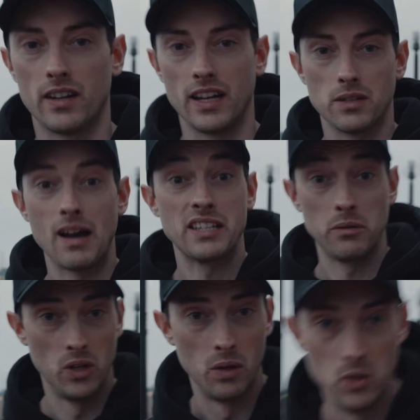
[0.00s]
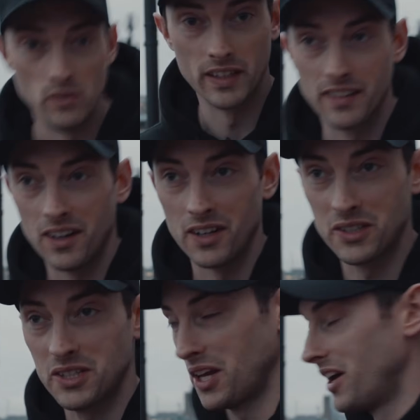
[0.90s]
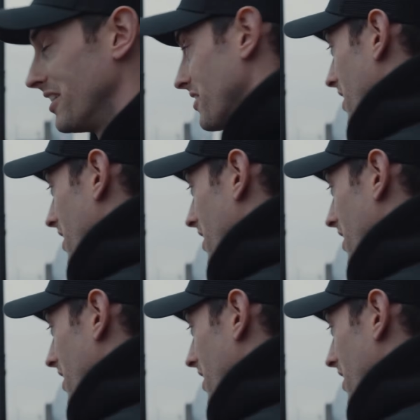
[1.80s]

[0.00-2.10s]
Okay, so actually we're not moving. I just turned